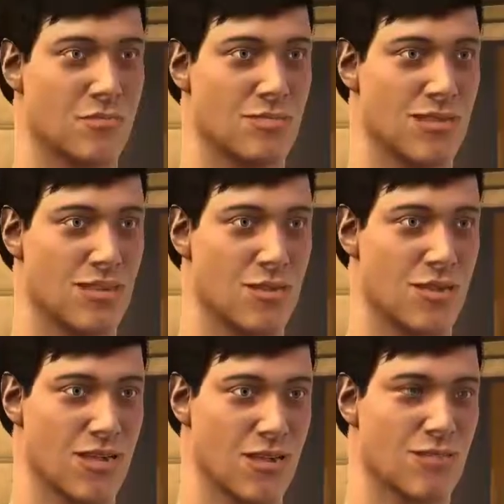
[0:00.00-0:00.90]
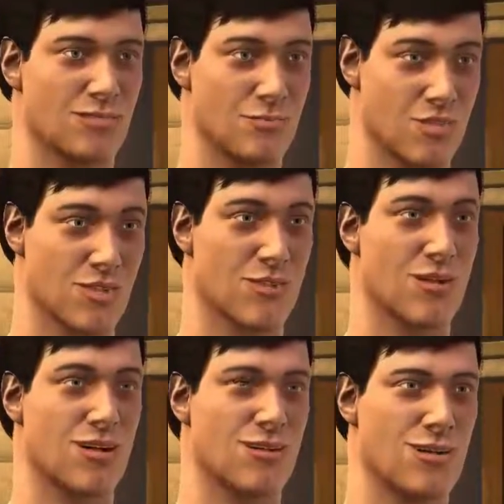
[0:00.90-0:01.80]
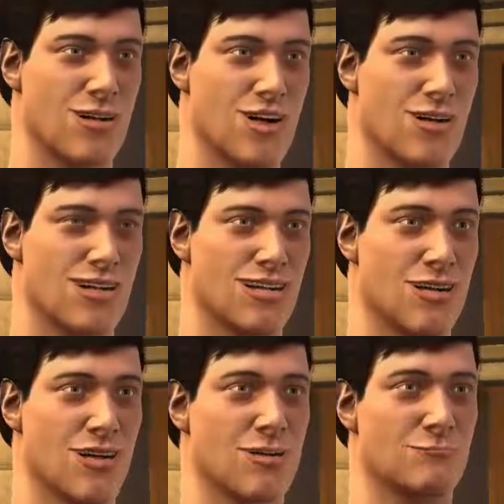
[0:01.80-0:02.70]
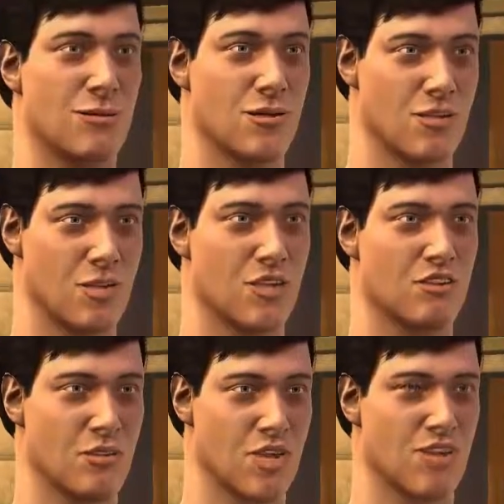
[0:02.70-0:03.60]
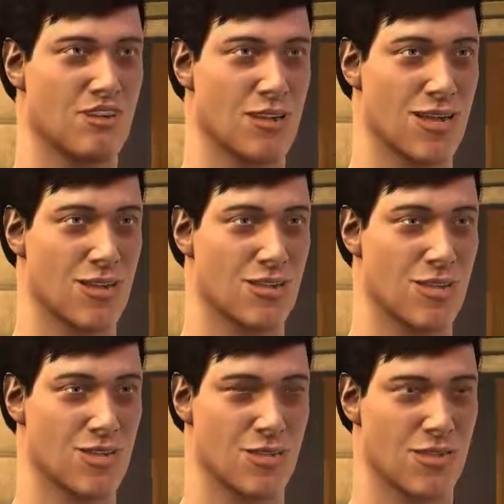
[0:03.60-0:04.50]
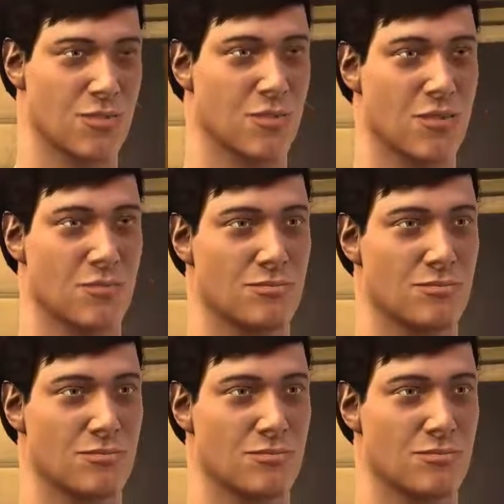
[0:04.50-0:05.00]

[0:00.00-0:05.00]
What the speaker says: Hi Christina, what is an essential article spinner tool for all freelance journalists?